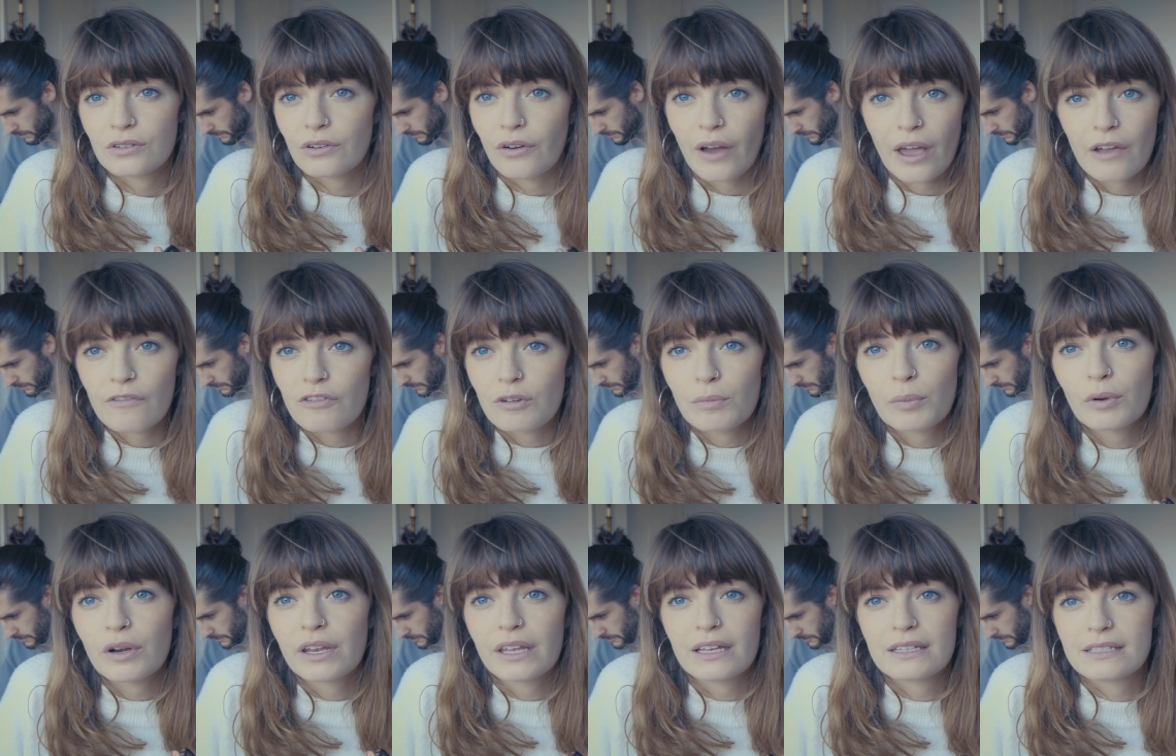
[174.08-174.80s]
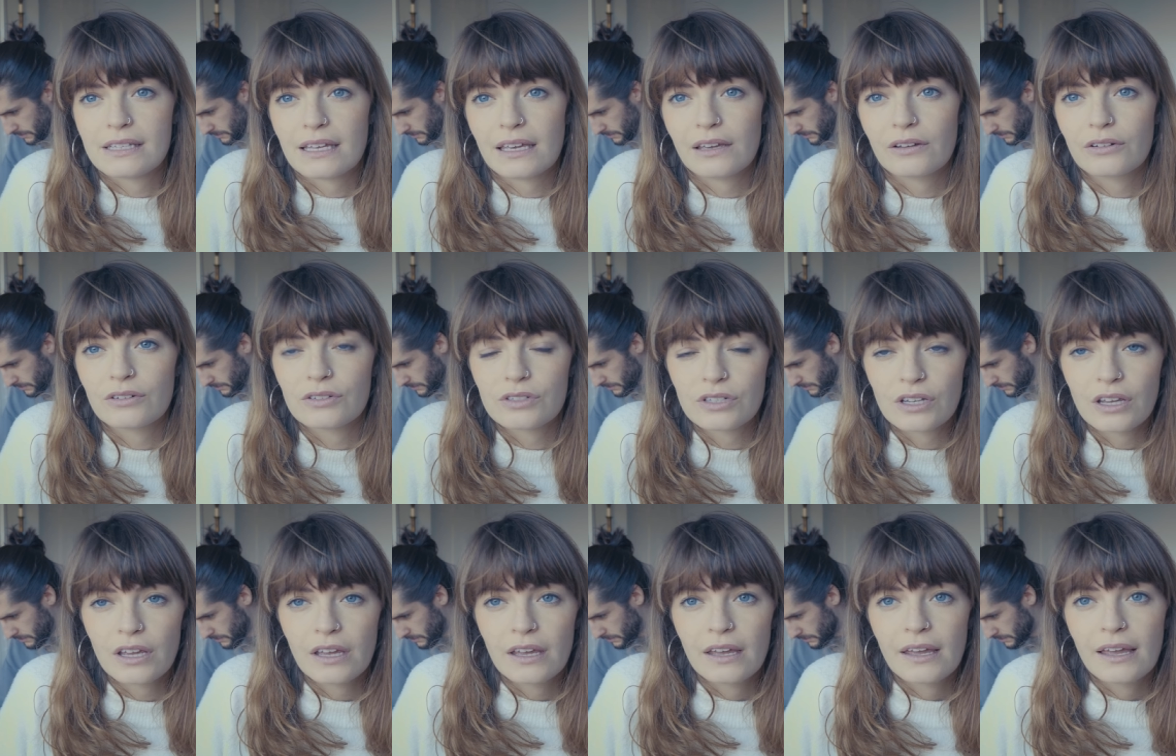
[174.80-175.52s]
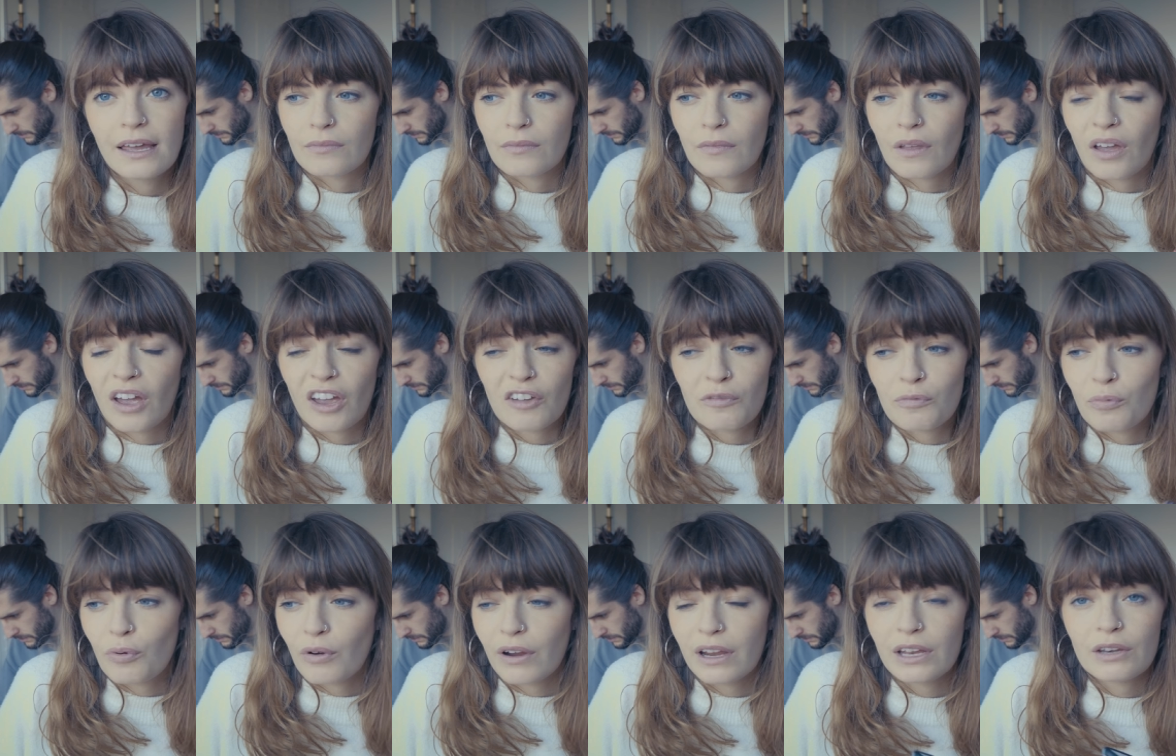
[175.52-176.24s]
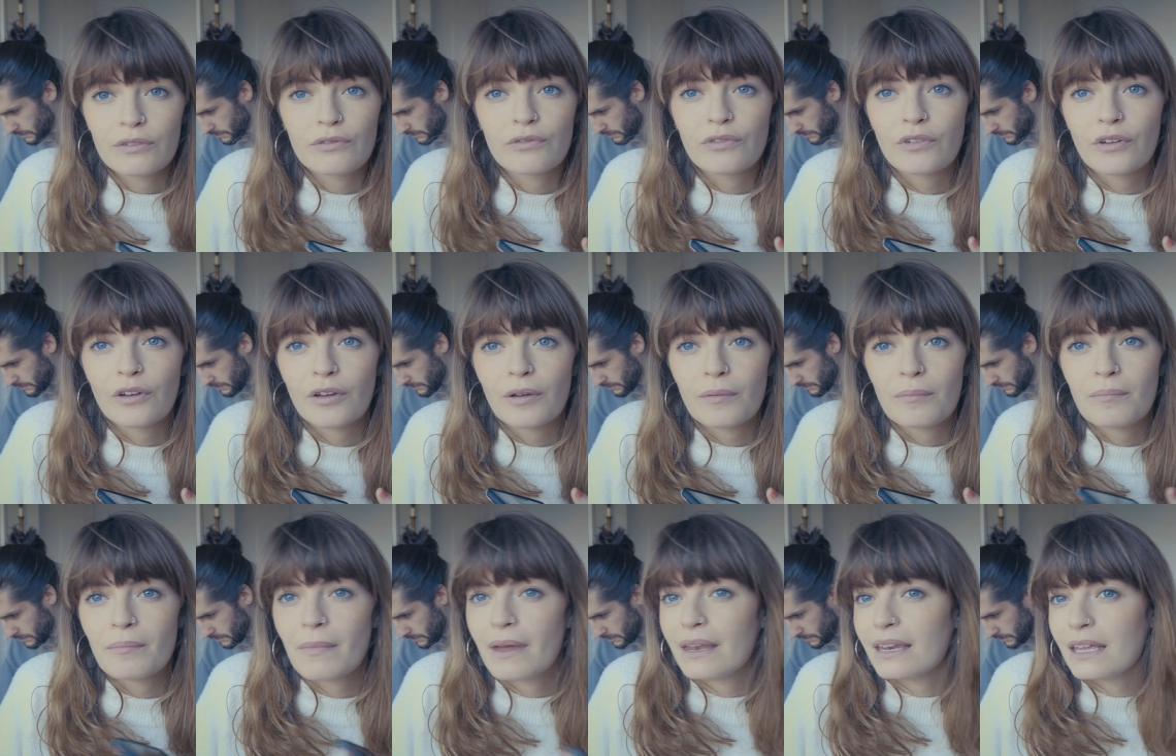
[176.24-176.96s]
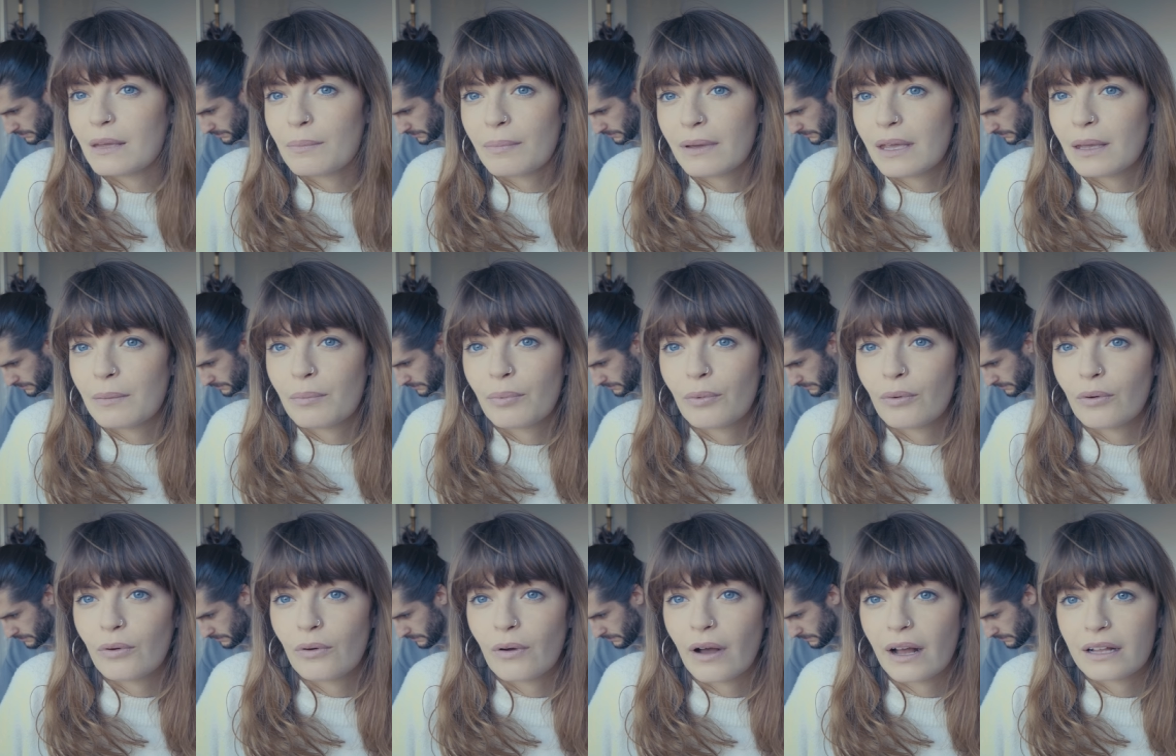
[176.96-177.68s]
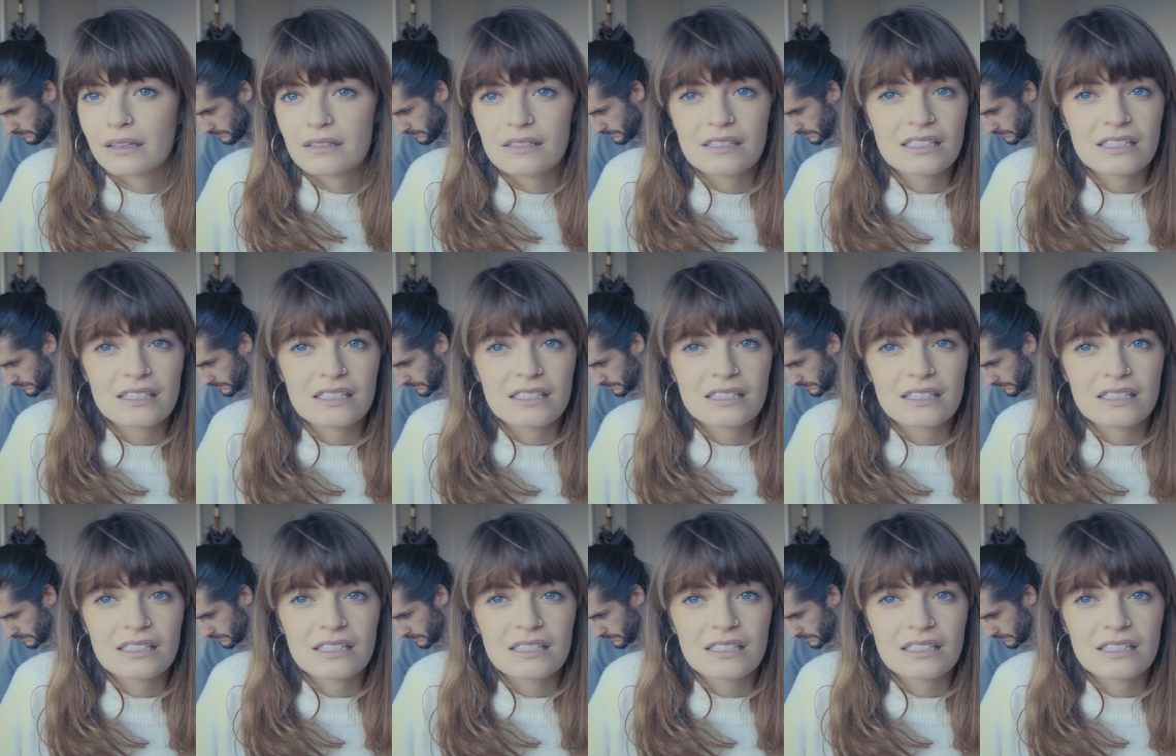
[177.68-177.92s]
Not everybody is healed. I've prayed for many people and